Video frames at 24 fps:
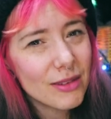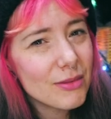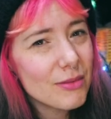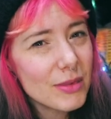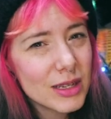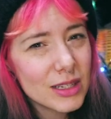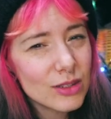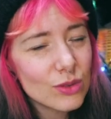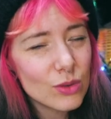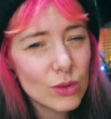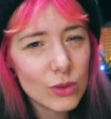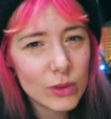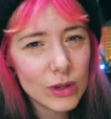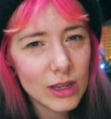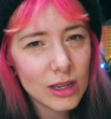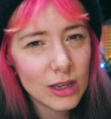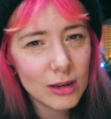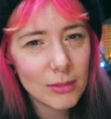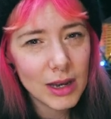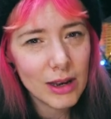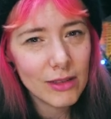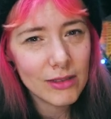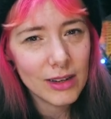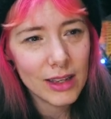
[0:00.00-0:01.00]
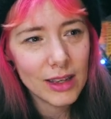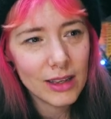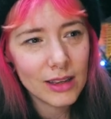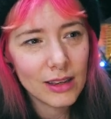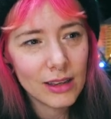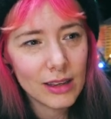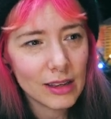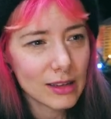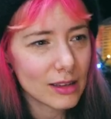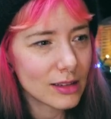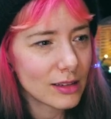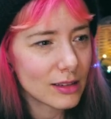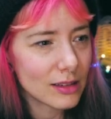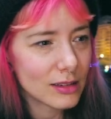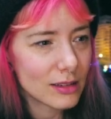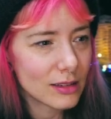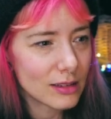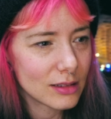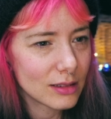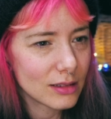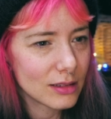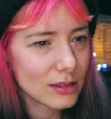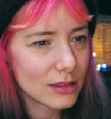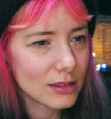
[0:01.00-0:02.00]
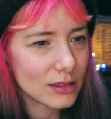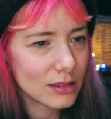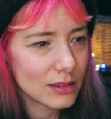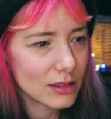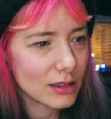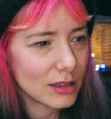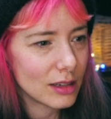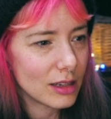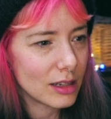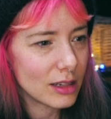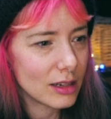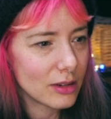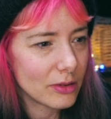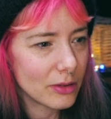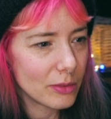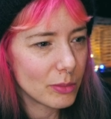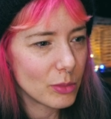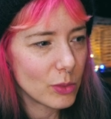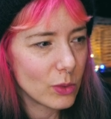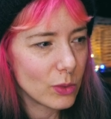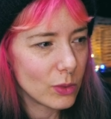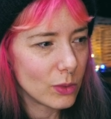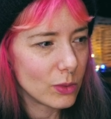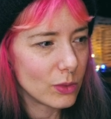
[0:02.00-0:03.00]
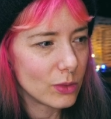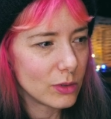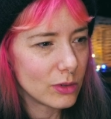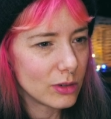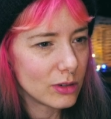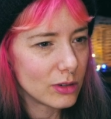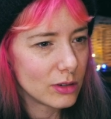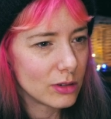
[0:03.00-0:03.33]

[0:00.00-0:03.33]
missed talking about knitting in a more...